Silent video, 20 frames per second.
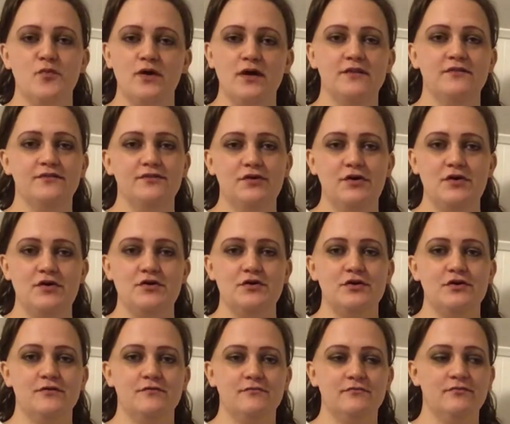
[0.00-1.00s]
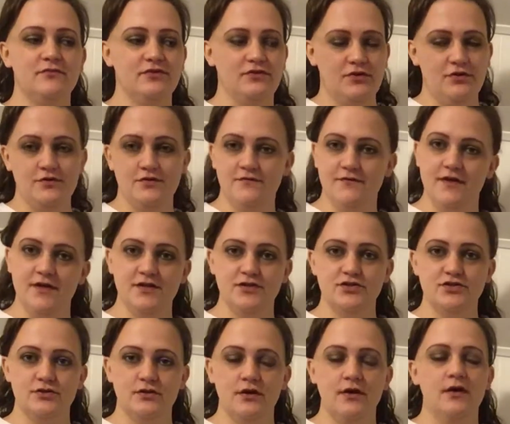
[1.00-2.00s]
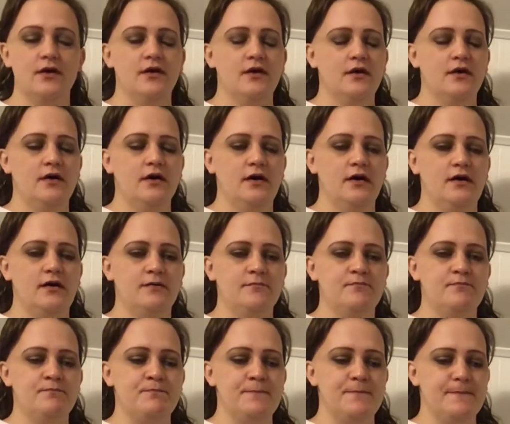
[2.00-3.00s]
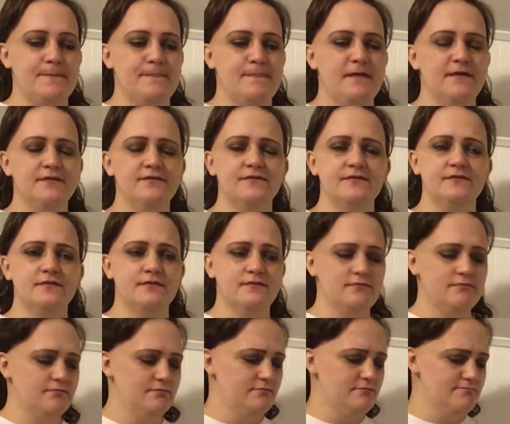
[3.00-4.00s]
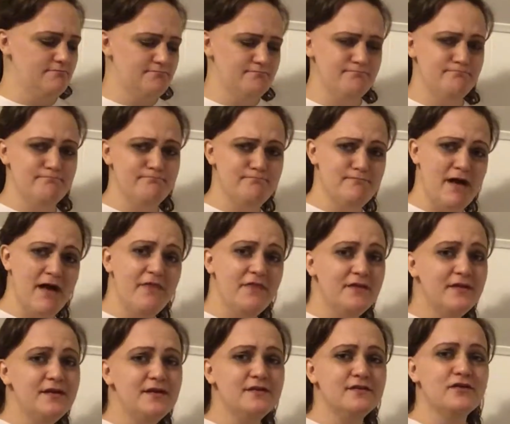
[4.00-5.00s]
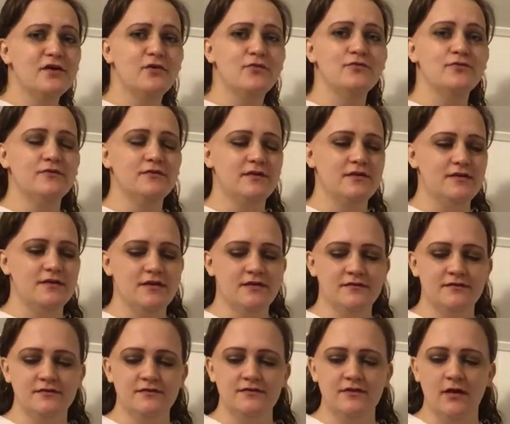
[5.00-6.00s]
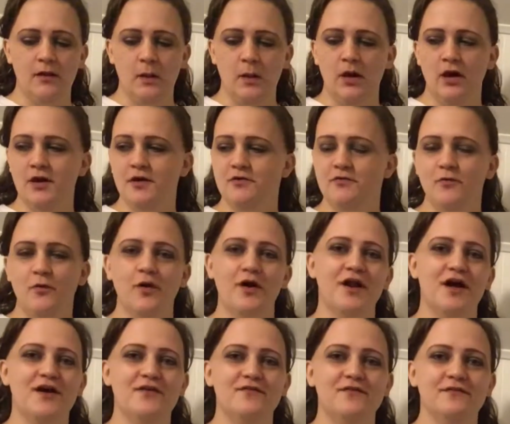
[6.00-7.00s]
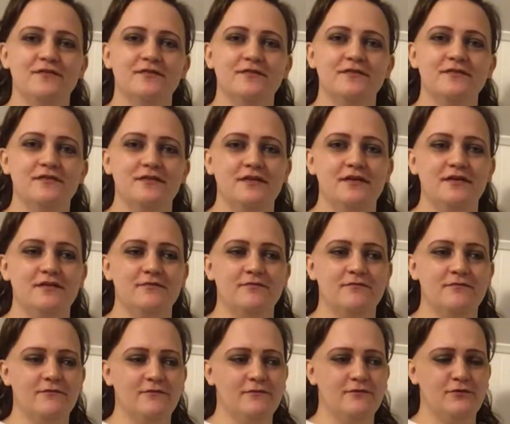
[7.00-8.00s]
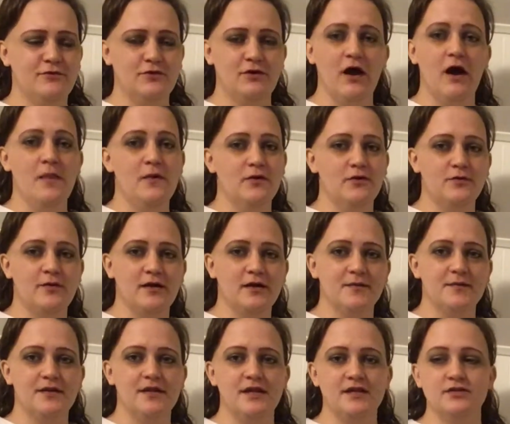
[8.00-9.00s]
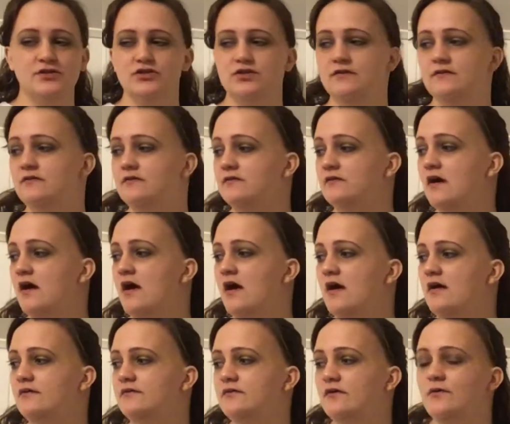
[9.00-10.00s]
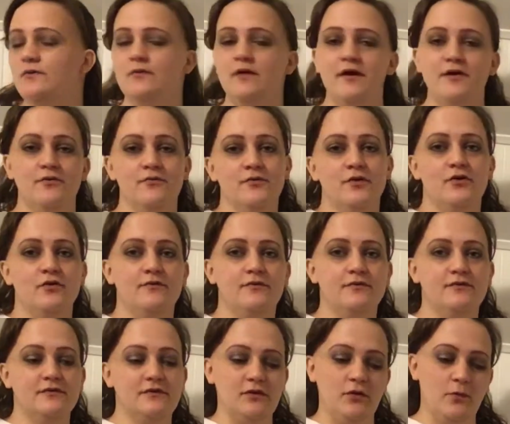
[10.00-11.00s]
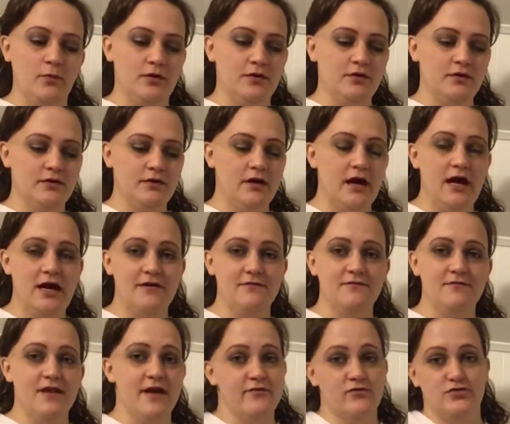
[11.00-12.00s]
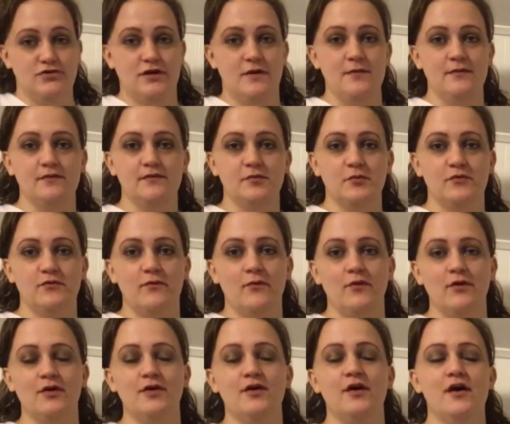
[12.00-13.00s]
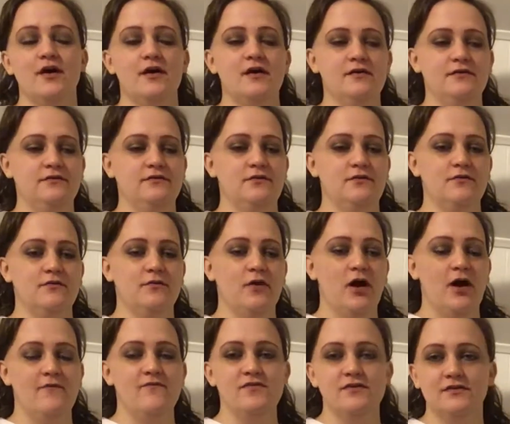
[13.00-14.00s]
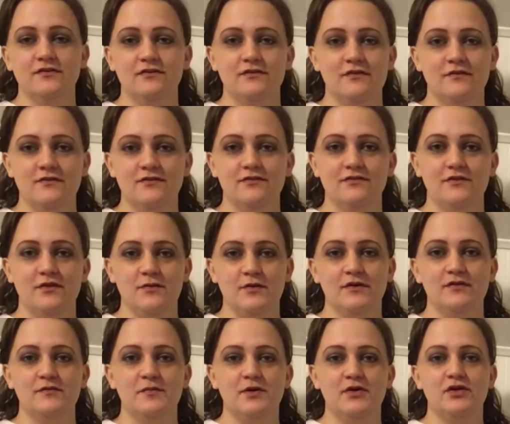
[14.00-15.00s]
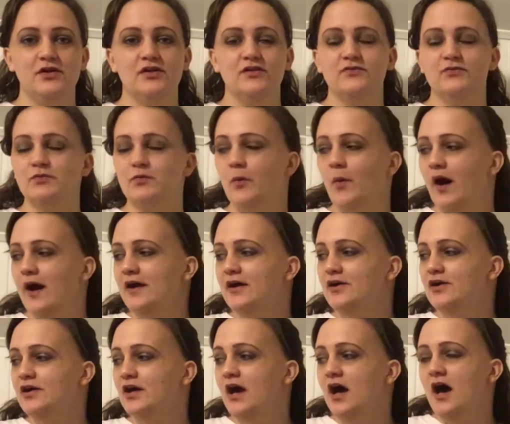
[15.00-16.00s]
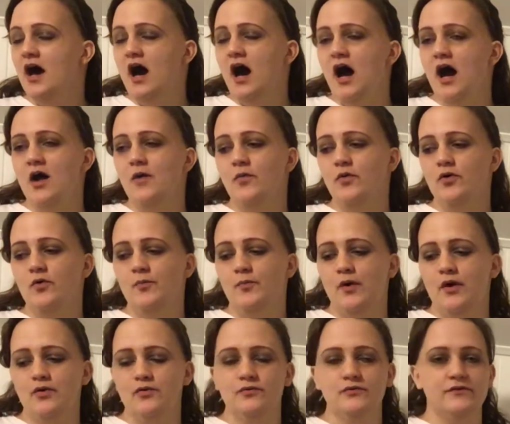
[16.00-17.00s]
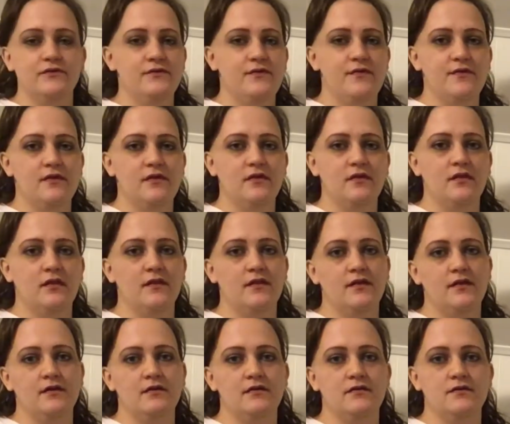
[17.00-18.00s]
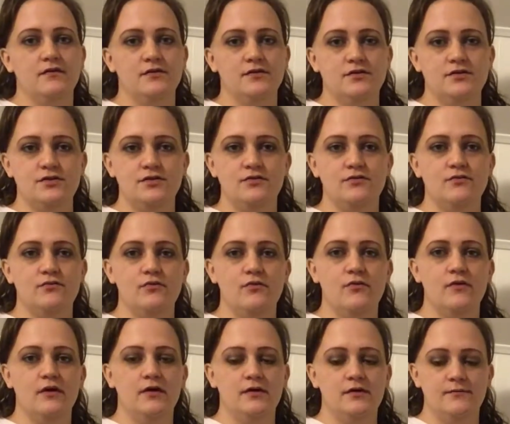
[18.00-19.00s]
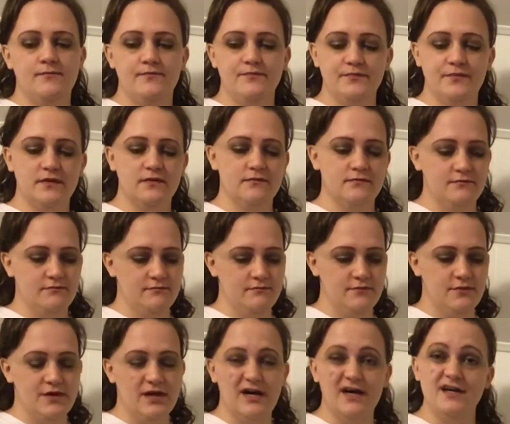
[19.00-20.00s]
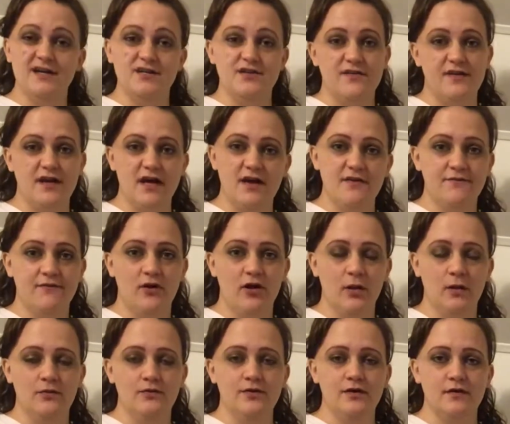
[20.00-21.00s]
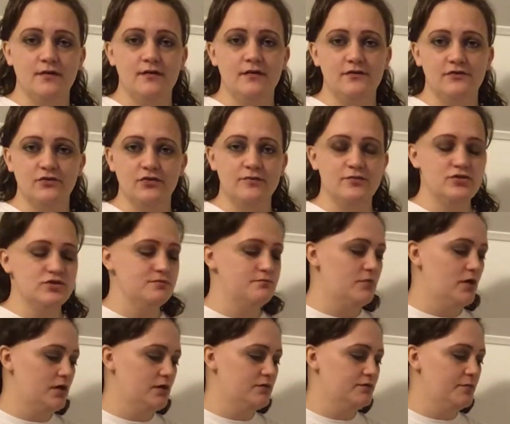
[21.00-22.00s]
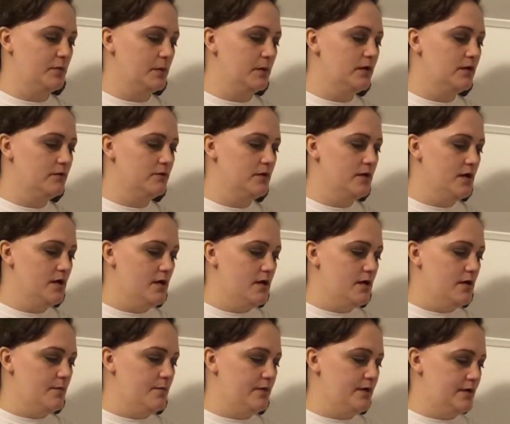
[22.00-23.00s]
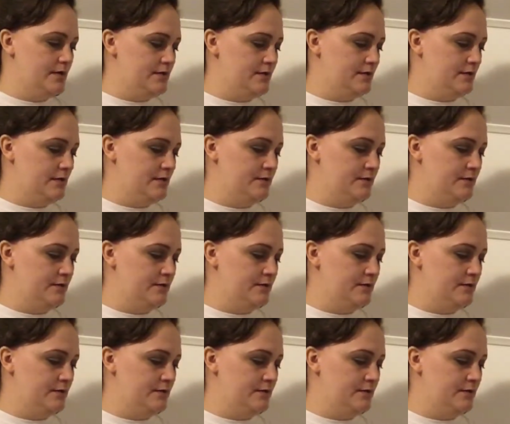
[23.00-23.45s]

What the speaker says: bread starter start to finish. This method goes against a lot of what I've seen for other recommendations, so I don't know if it's going to work. I've never done this before, so obviously there's no experience required. I will post the link to the guide that I followed in the description box below, but